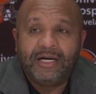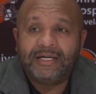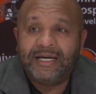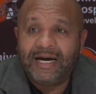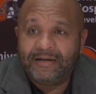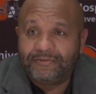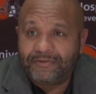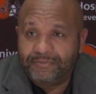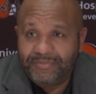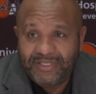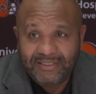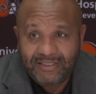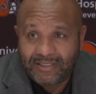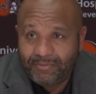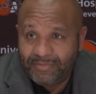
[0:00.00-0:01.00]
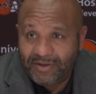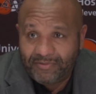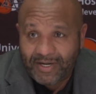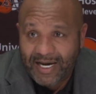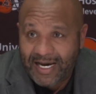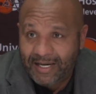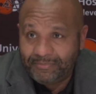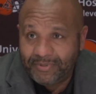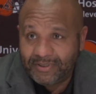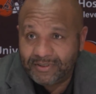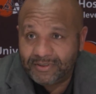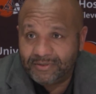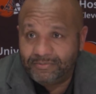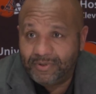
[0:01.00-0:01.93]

God forbid something ever happens,